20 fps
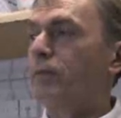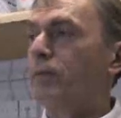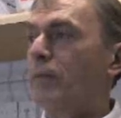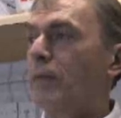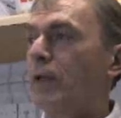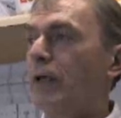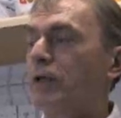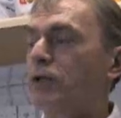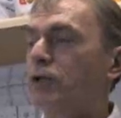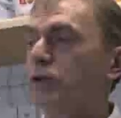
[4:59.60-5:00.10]

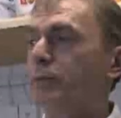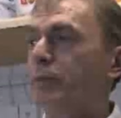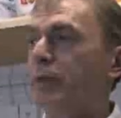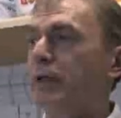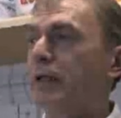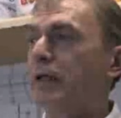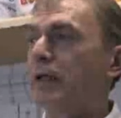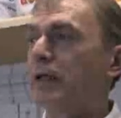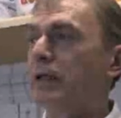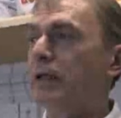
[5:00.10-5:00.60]
That should
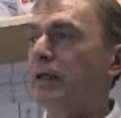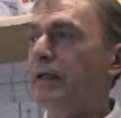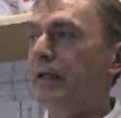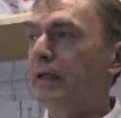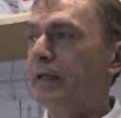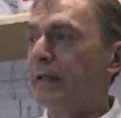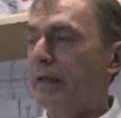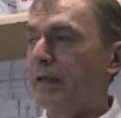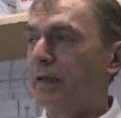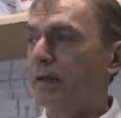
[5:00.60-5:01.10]
be
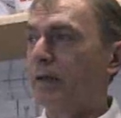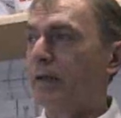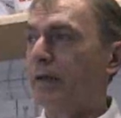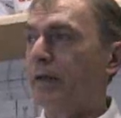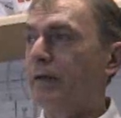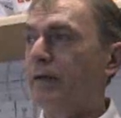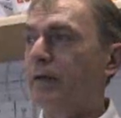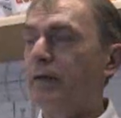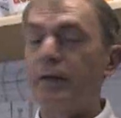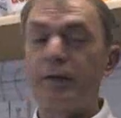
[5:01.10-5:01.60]
clearly
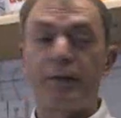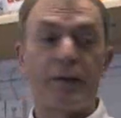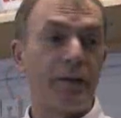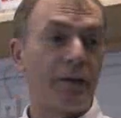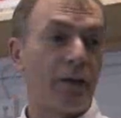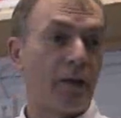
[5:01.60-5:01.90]
higher than the